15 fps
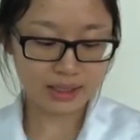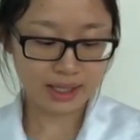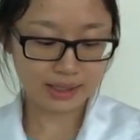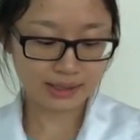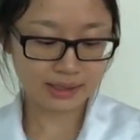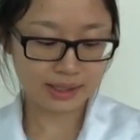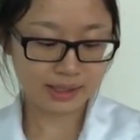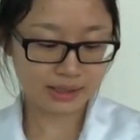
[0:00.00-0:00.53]

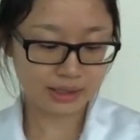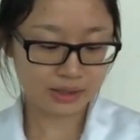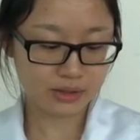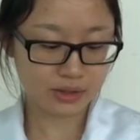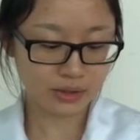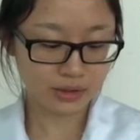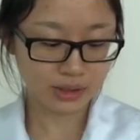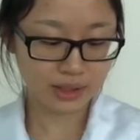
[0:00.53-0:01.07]
Thus is
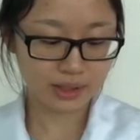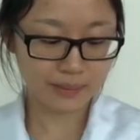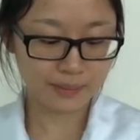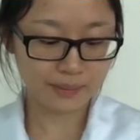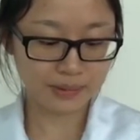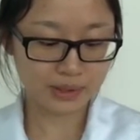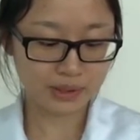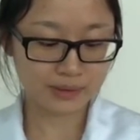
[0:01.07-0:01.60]
not a
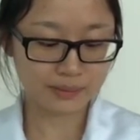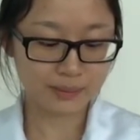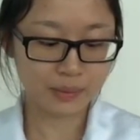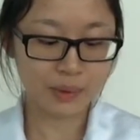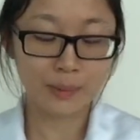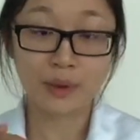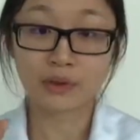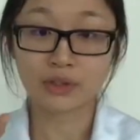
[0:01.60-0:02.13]

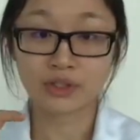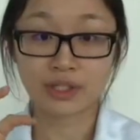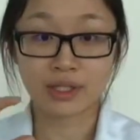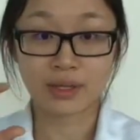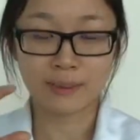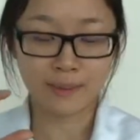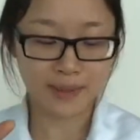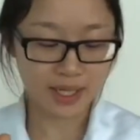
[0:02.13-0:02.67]

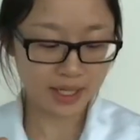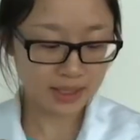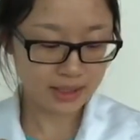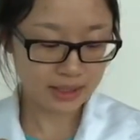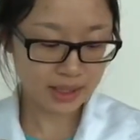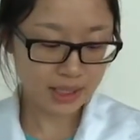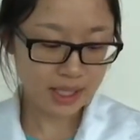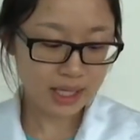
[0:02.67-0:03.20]
proportional peak,
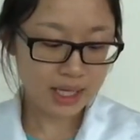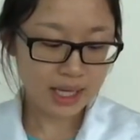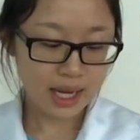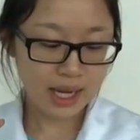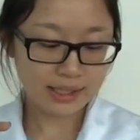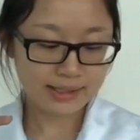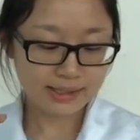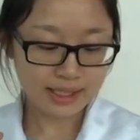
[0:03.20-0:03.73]

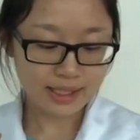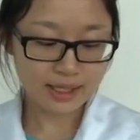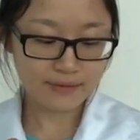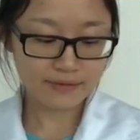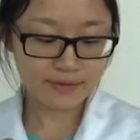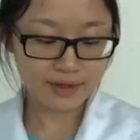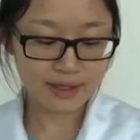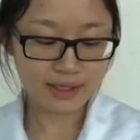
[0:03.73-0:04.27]
and
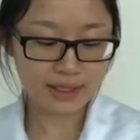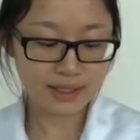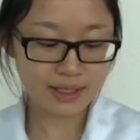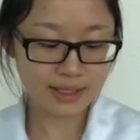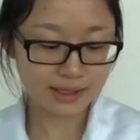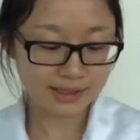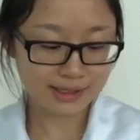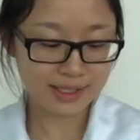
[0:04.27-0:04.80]

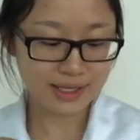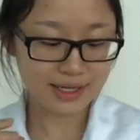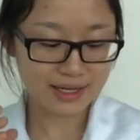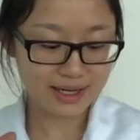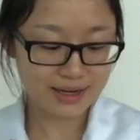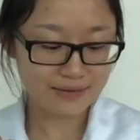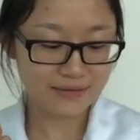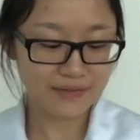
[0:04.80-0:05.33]

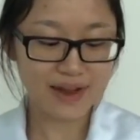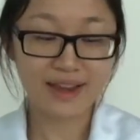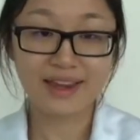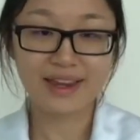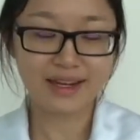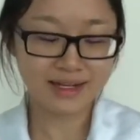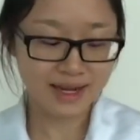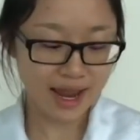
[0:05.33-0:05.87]

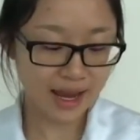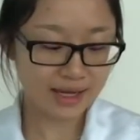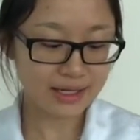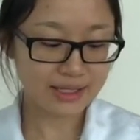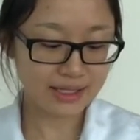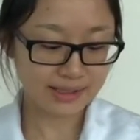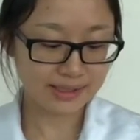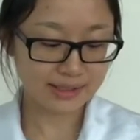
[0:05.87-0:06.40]
signifying that
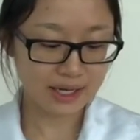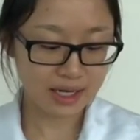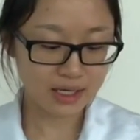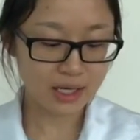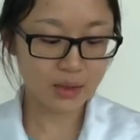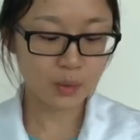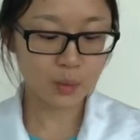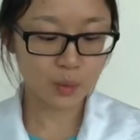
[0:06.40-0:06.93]
the
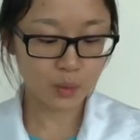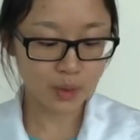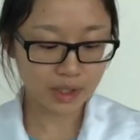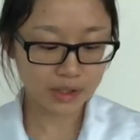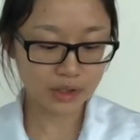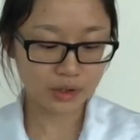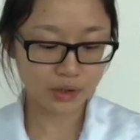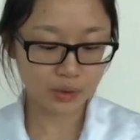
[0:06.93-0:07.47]
standard
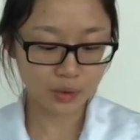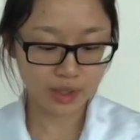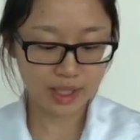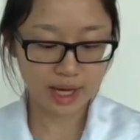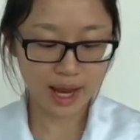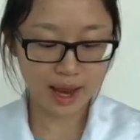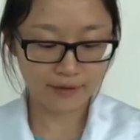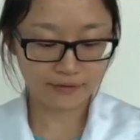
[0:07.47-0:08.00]
which should
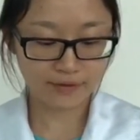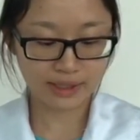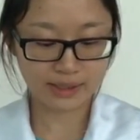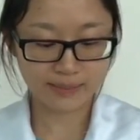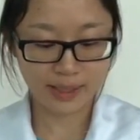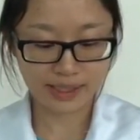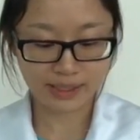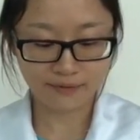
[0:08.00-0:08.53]
have the
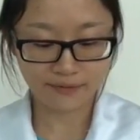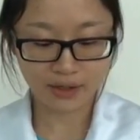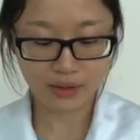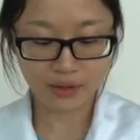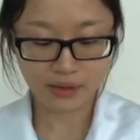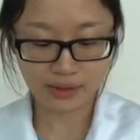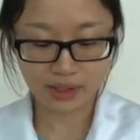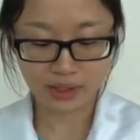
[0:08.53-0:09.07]
specific
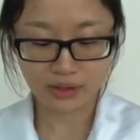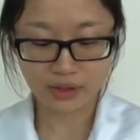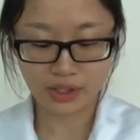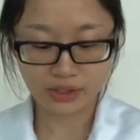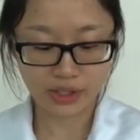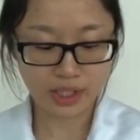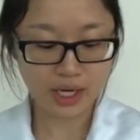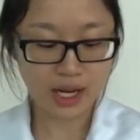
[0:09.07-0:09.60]

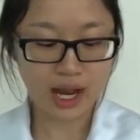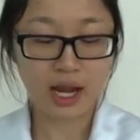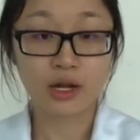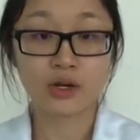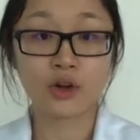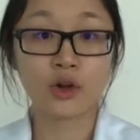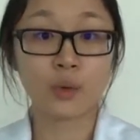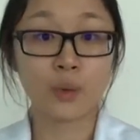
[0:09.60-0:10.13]
concentration are
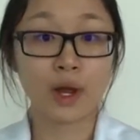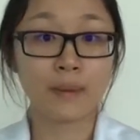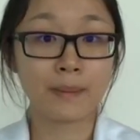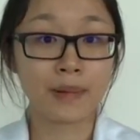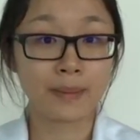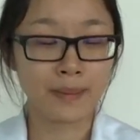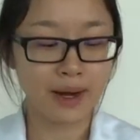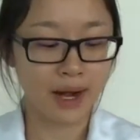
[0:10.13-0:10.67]
not well
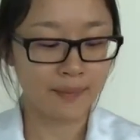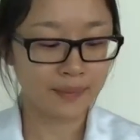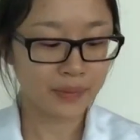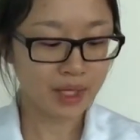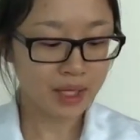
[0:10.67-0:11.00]
prepared.